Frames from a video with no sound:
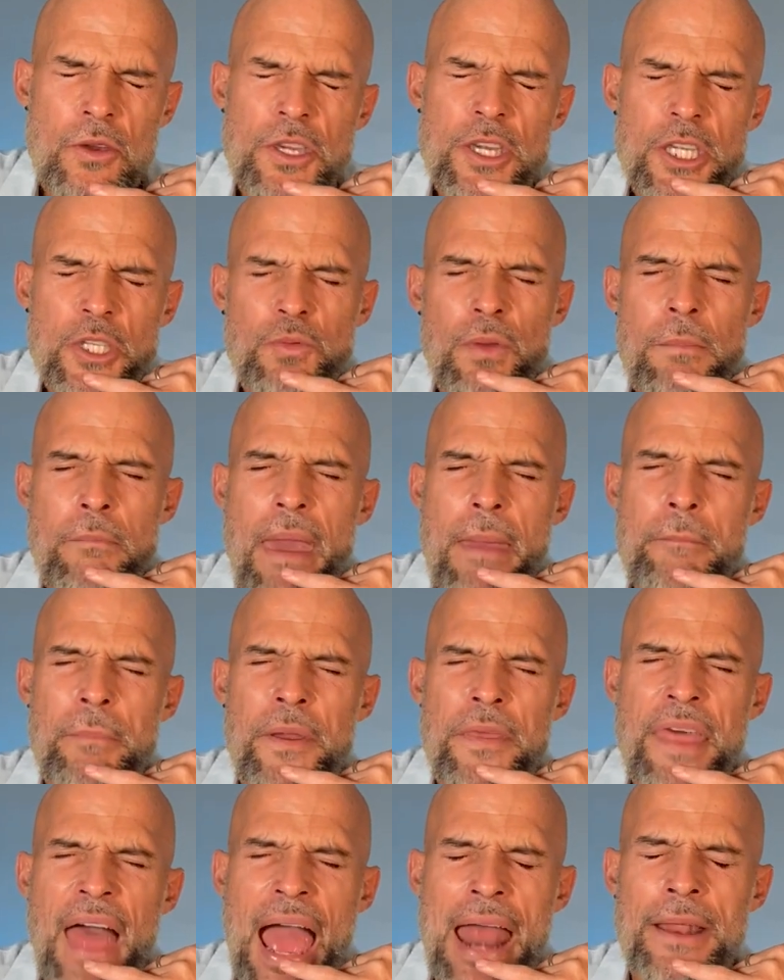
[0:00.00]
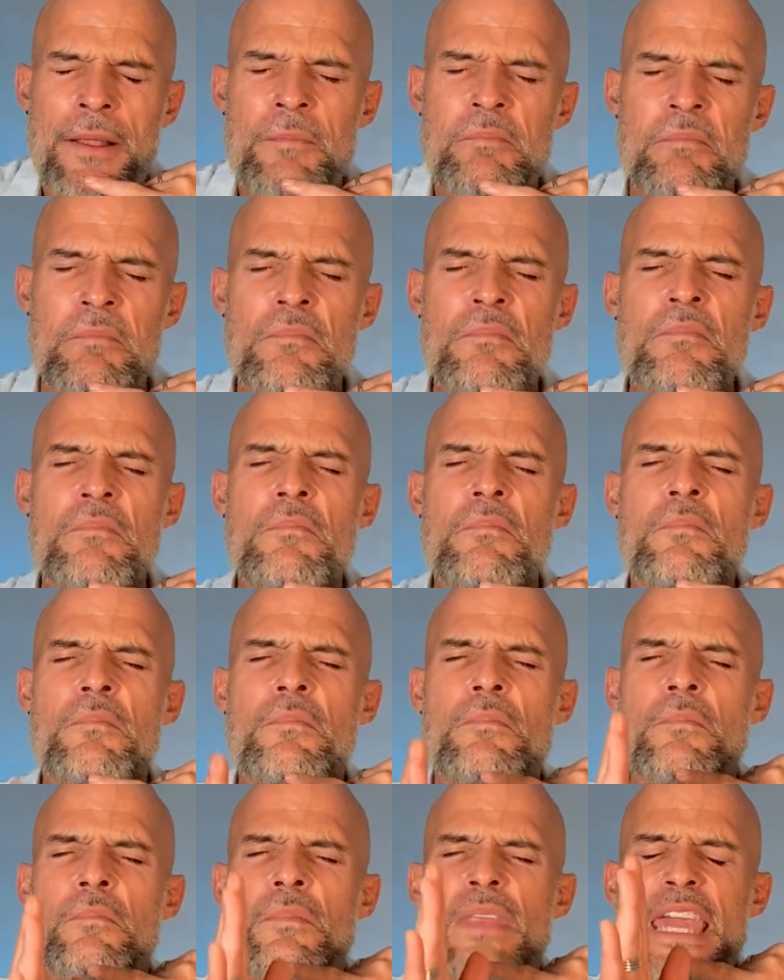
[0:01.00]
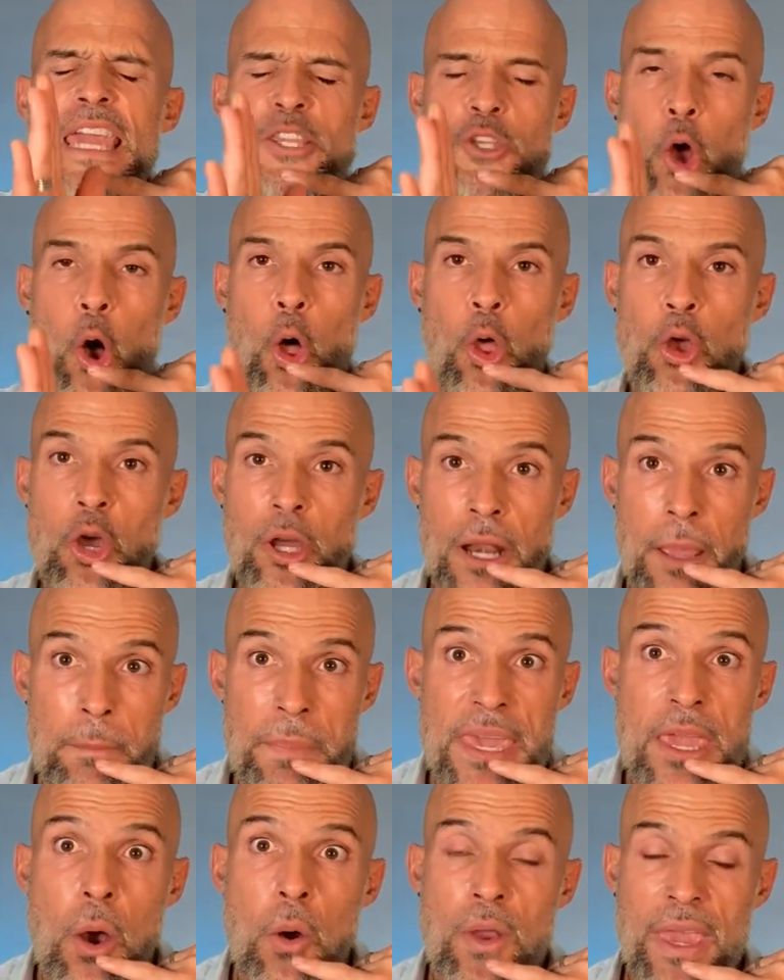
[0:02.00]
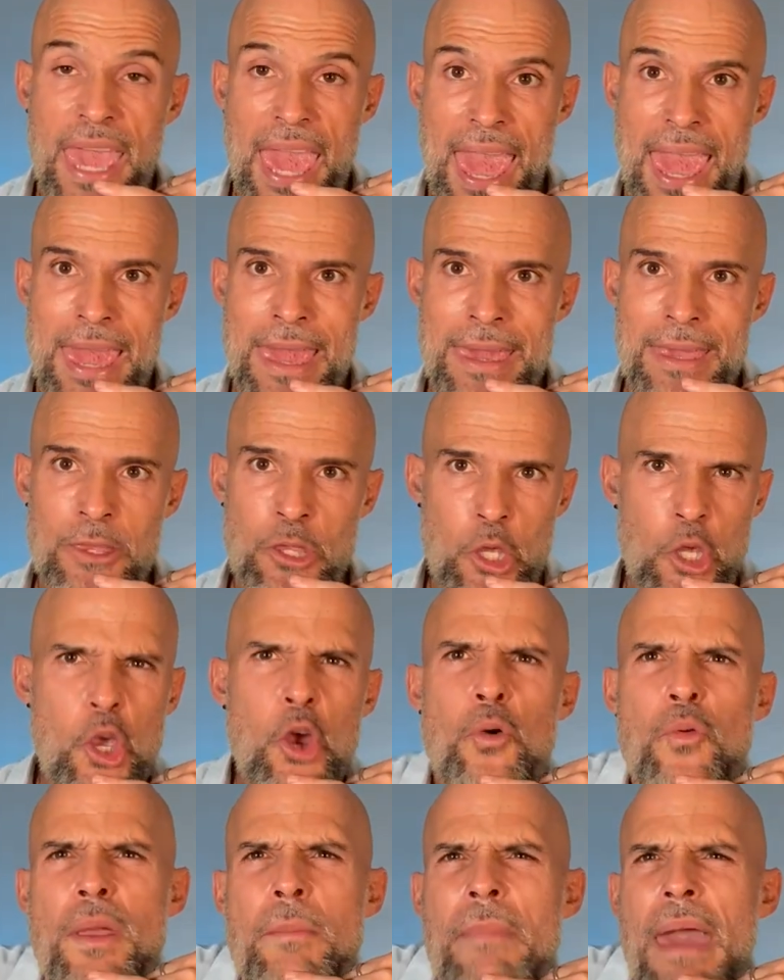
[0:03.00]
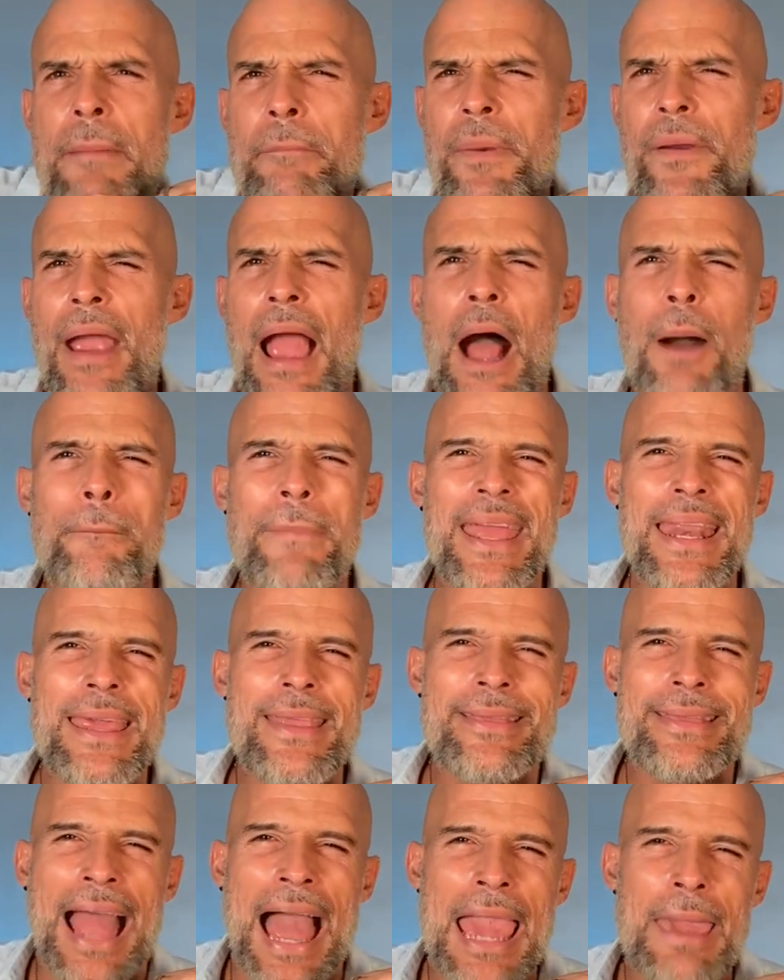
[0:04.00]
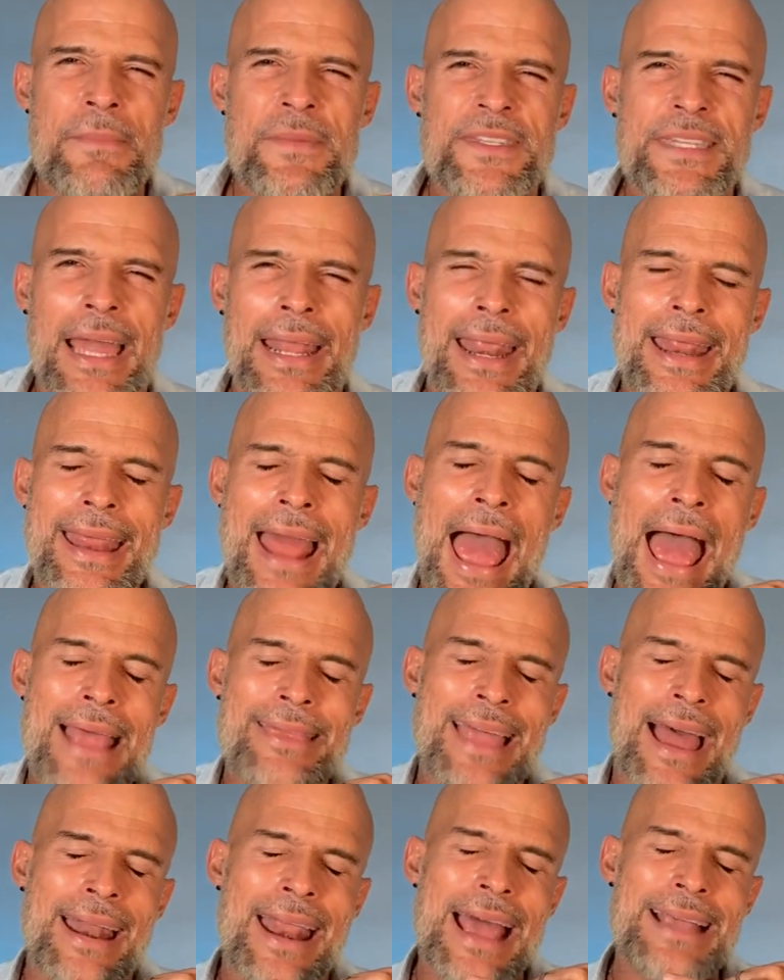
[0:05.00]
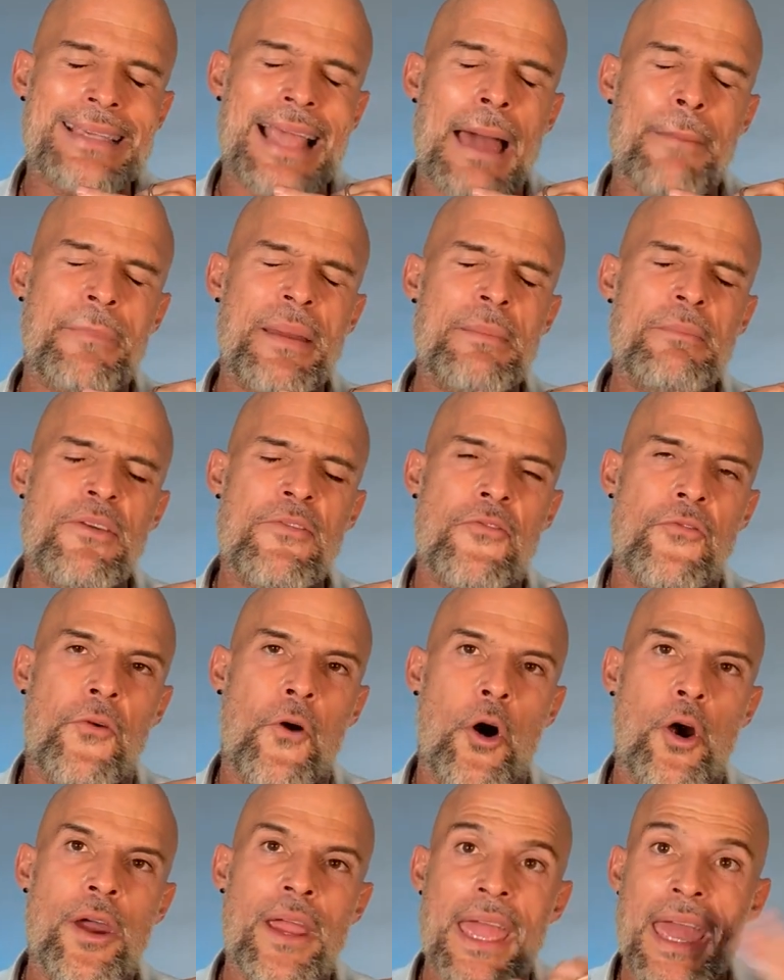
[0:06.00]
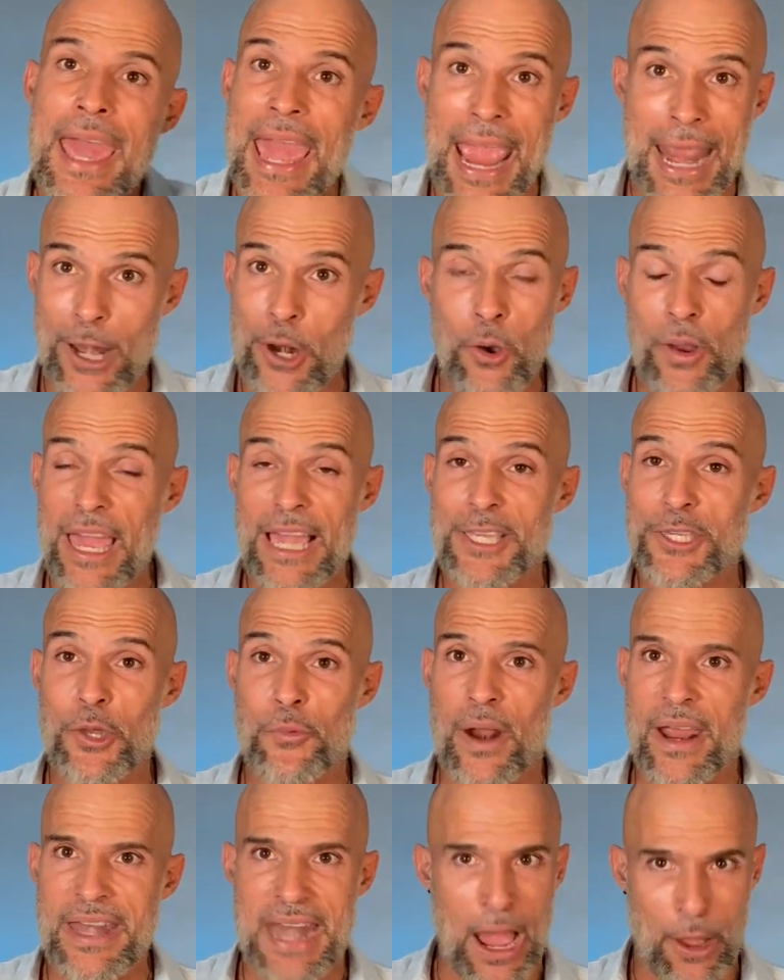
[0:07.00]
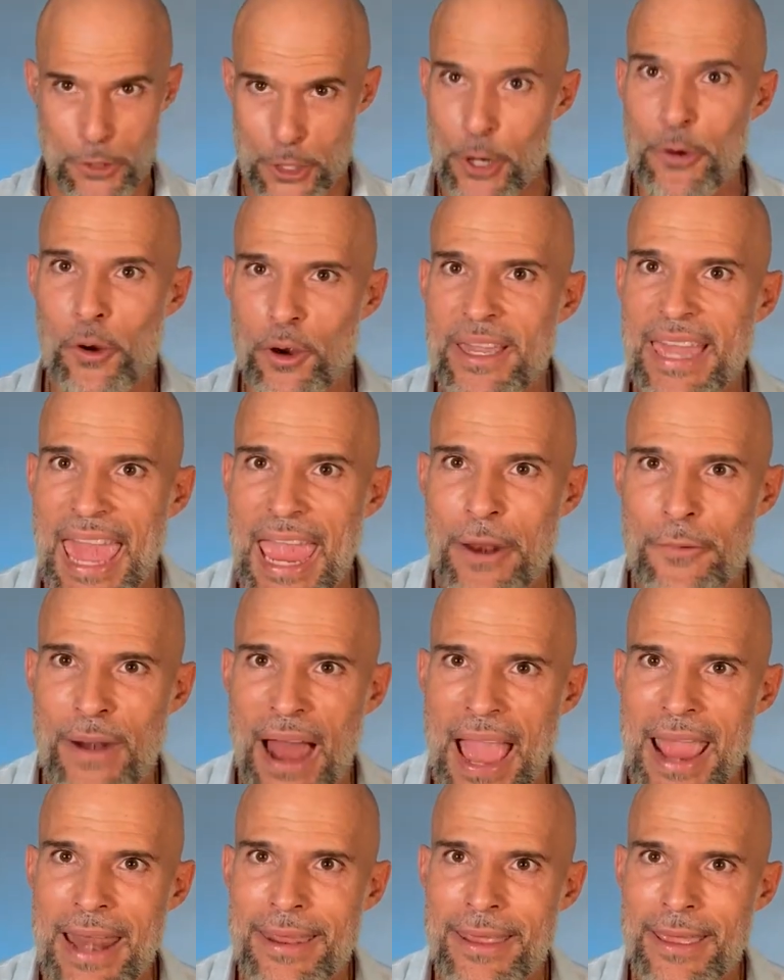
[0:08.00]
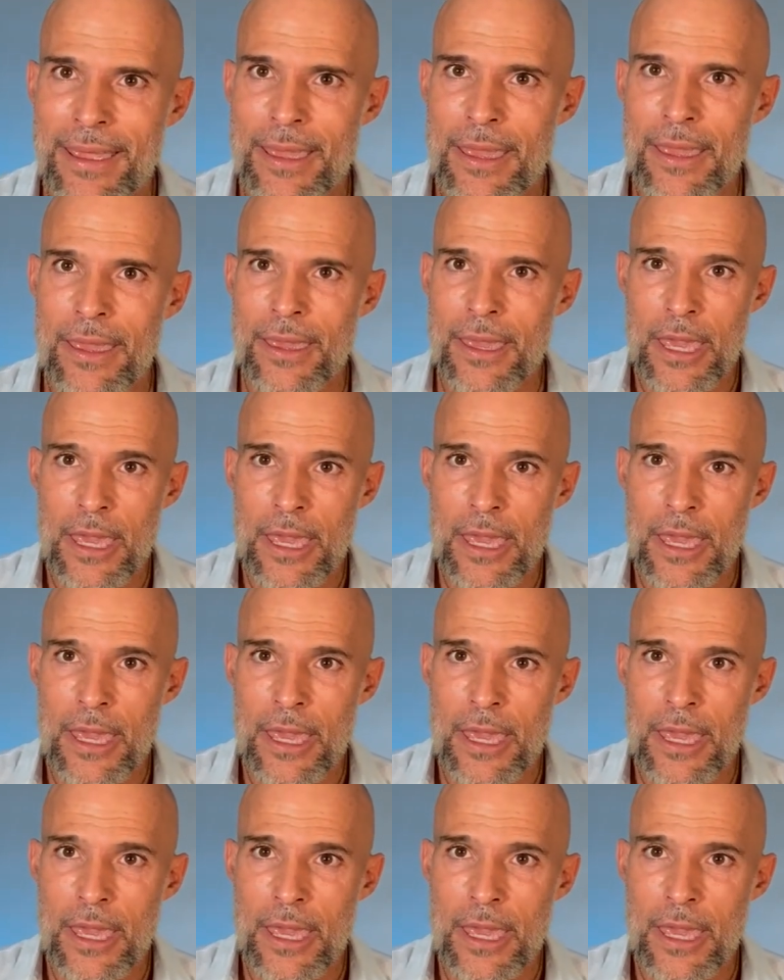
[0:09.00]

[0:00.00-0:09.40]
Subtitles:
Can you just remember that it's all going to be okay? Do you remember how many times that has happened before? And look at you right now. You're okay, right?